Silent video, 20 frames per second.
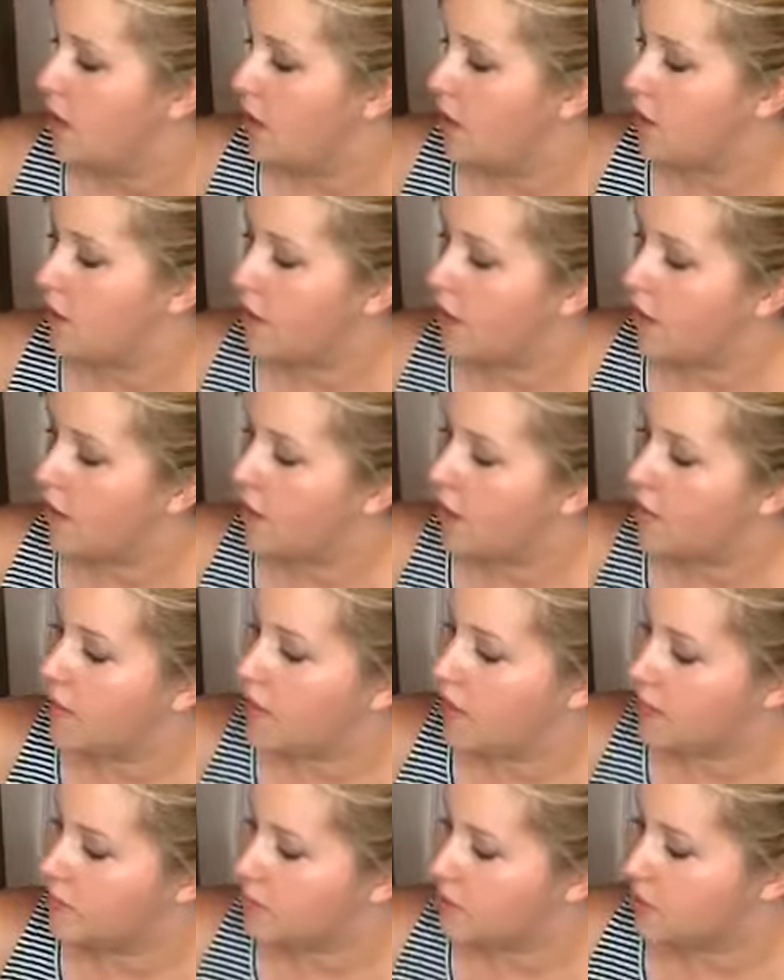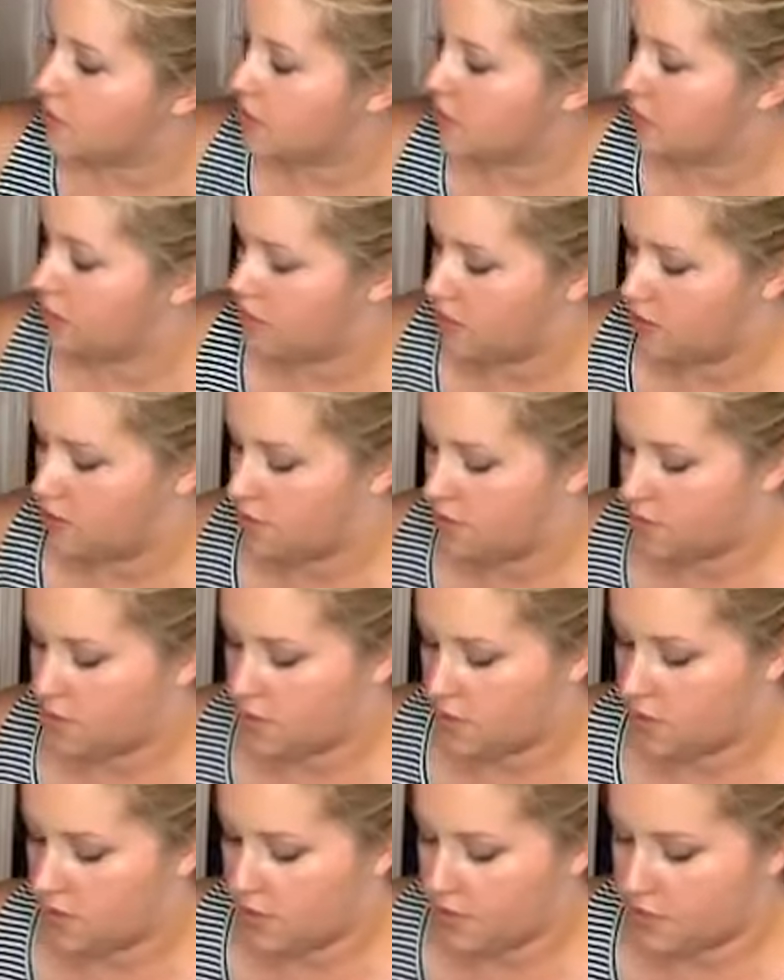Okay, and then I'm just going to
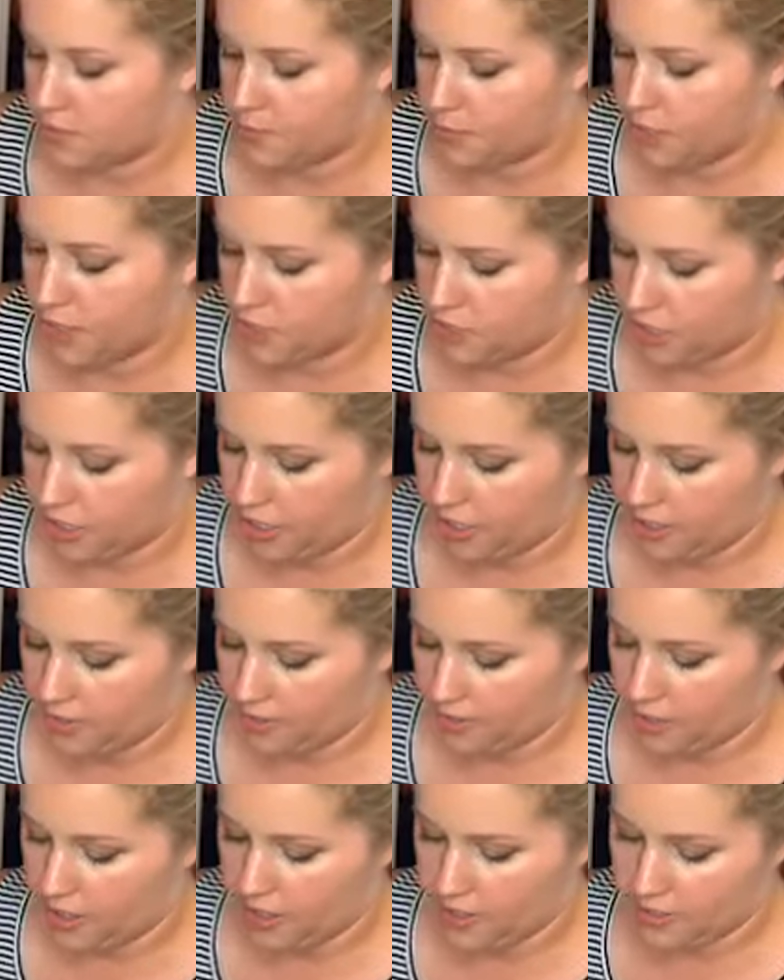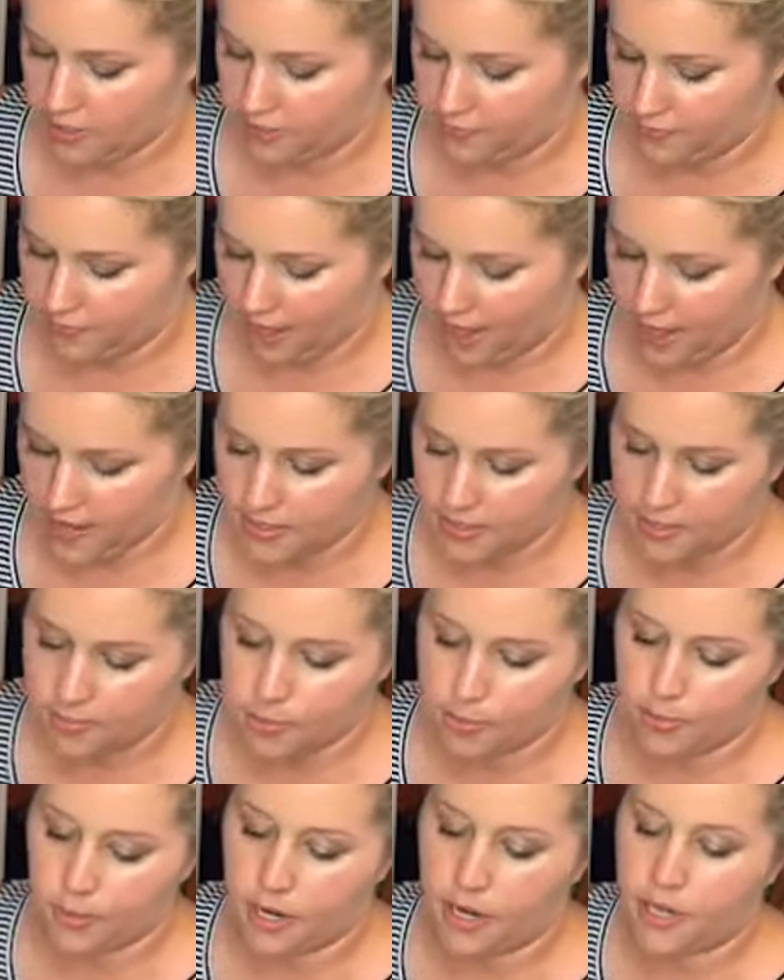use this brush here. It is a
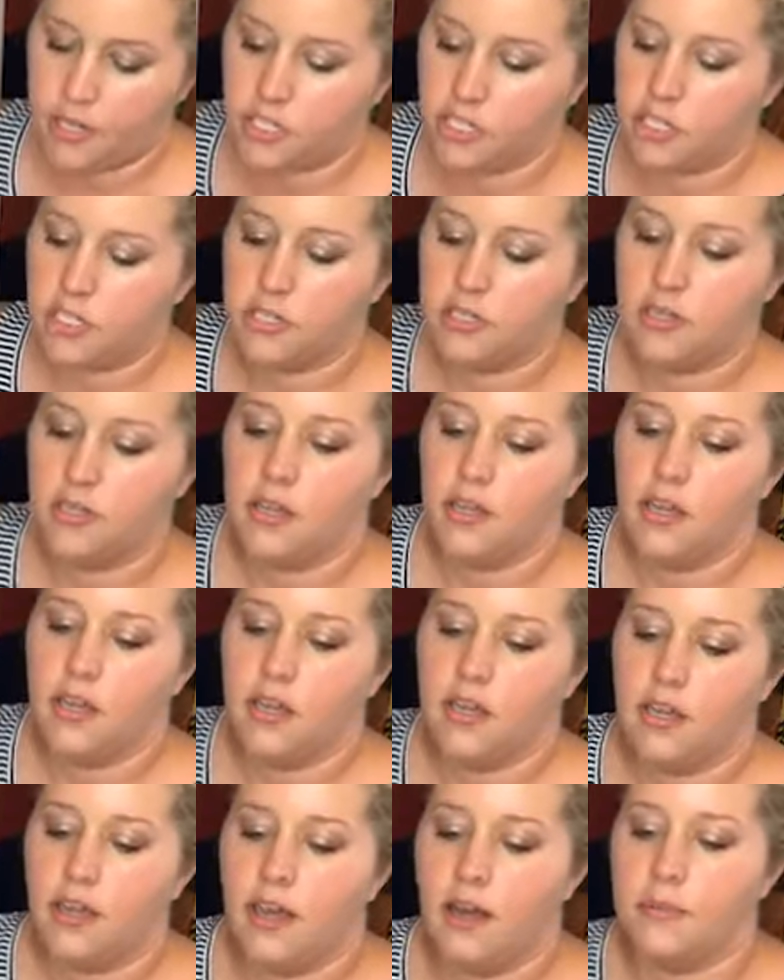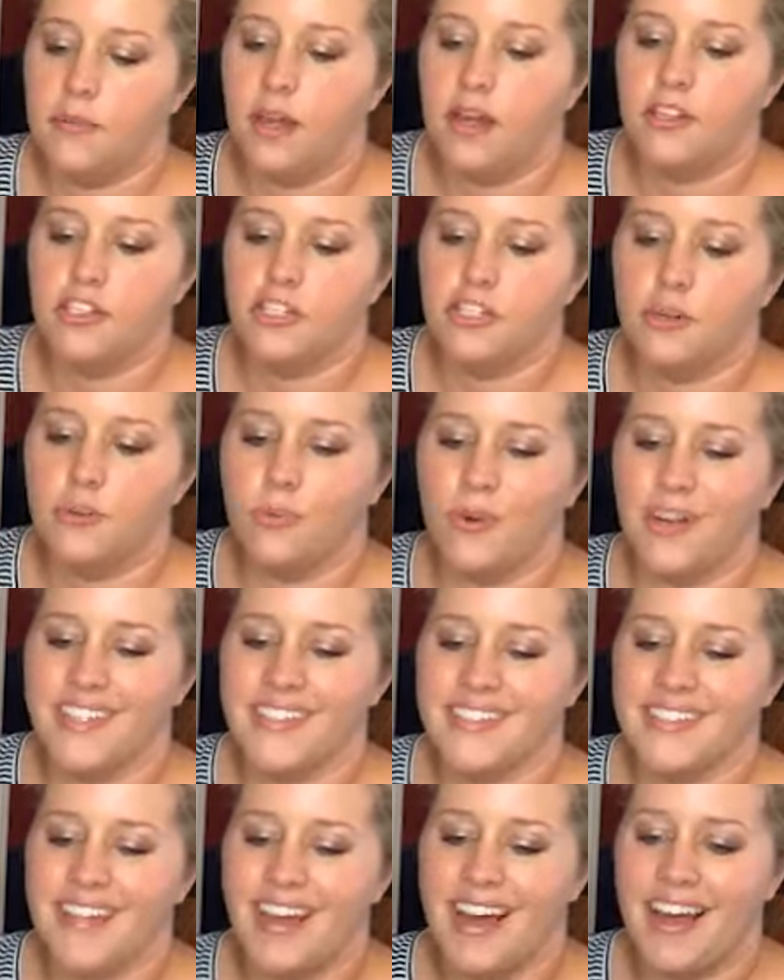flat-tipped brush. I'm not sure
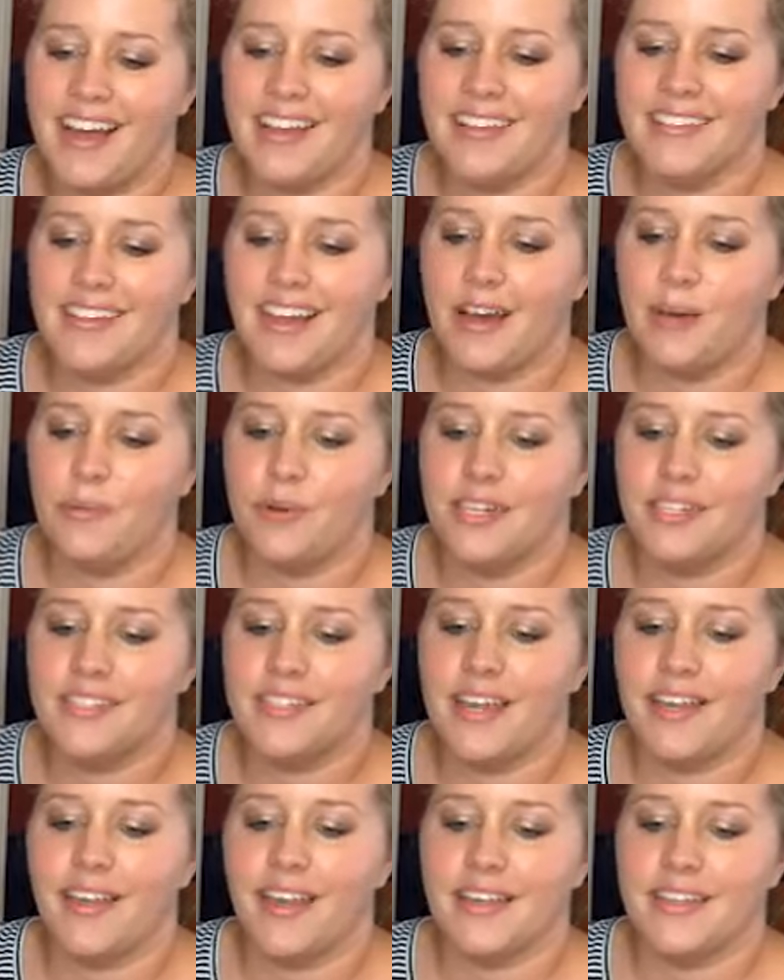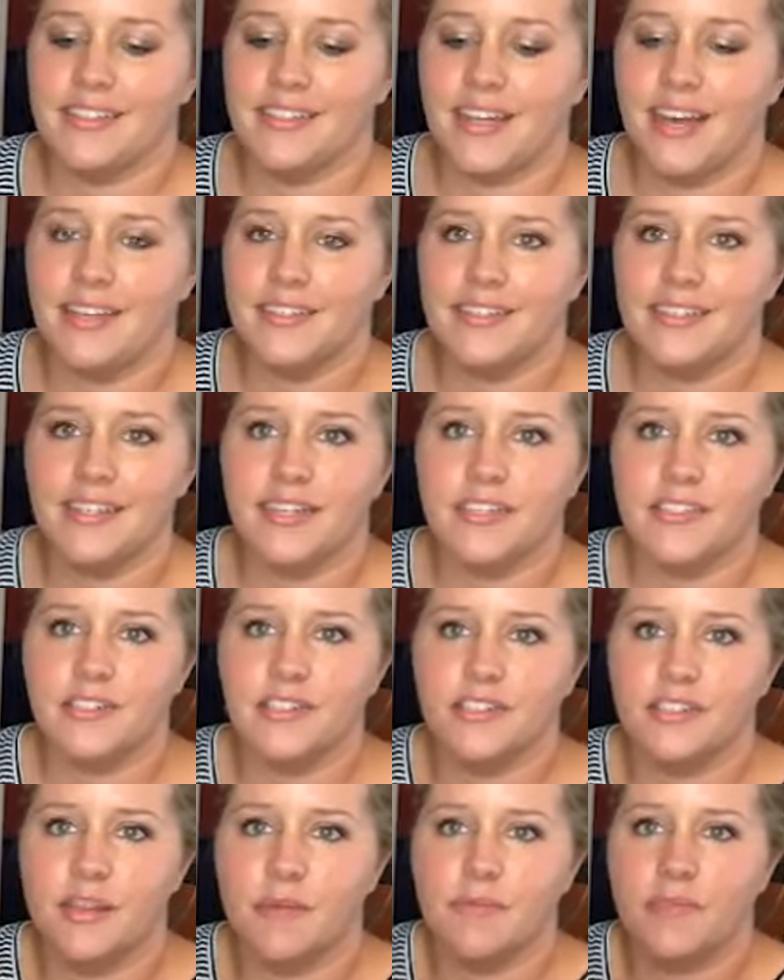what size. I want to say like a size 6
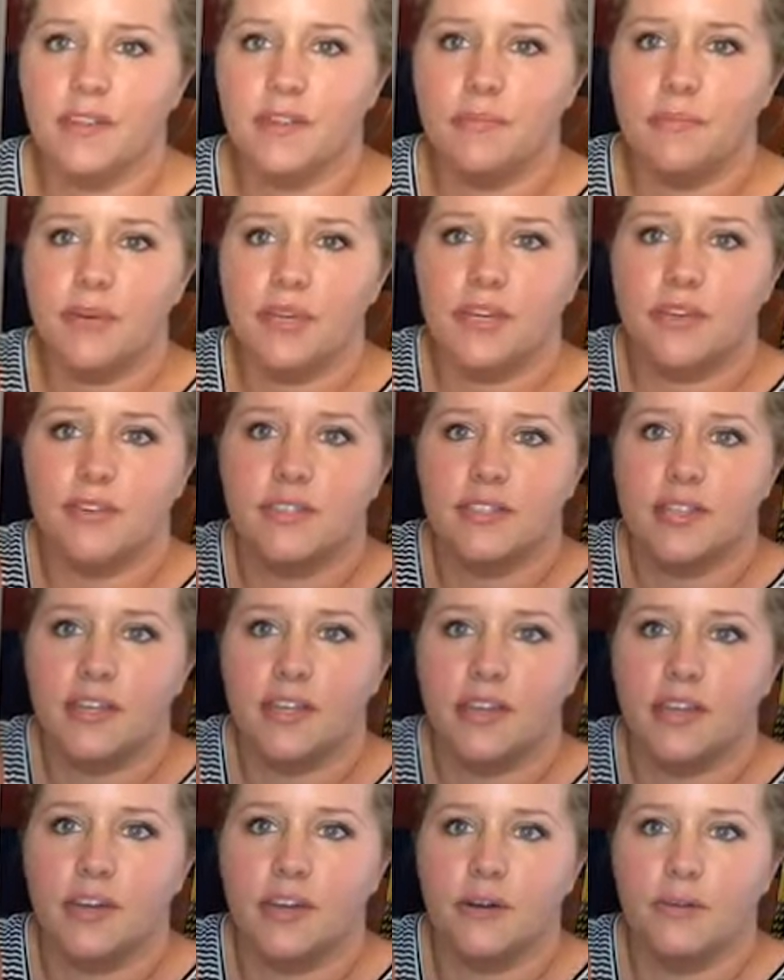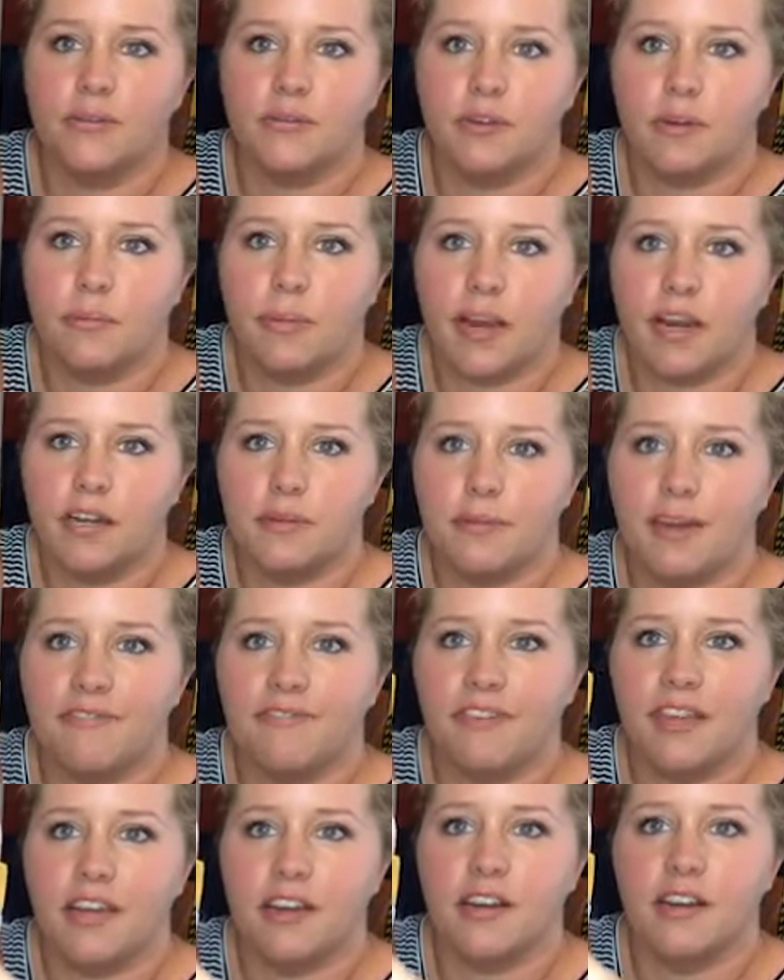or something, but you see, you know, compared to my
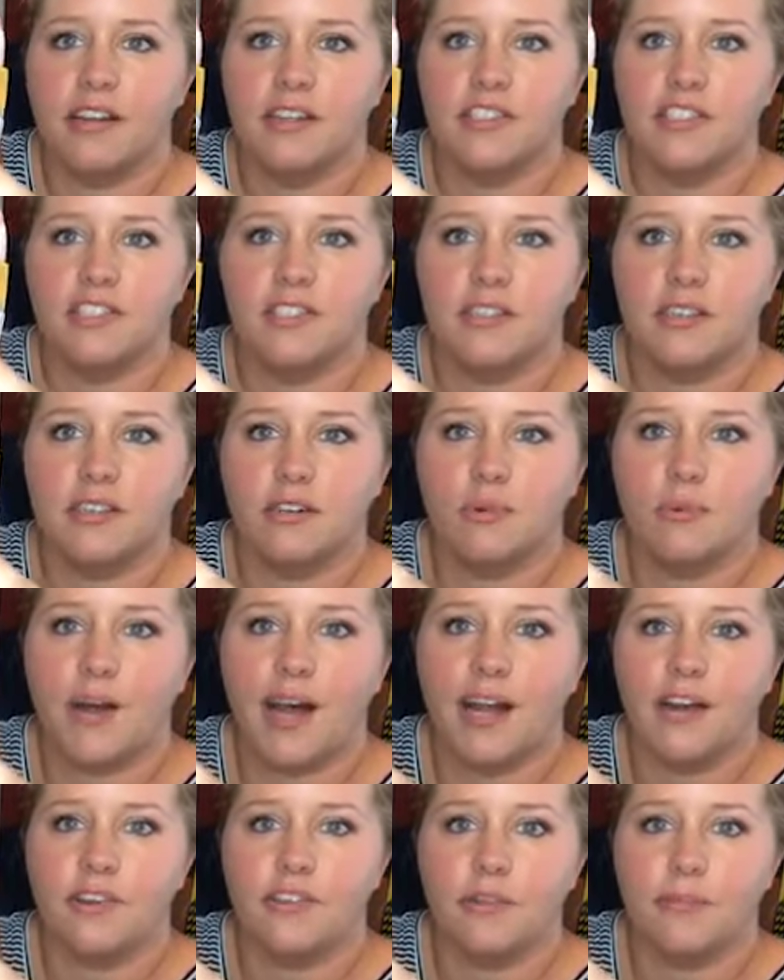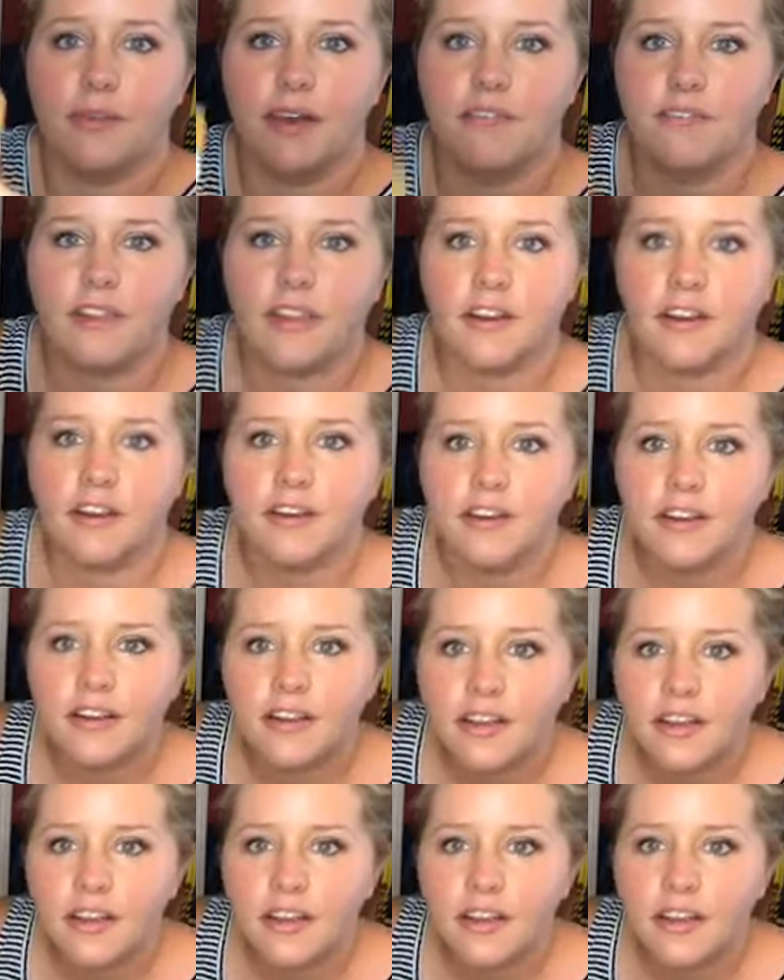finger, it's just a little wider than my finger.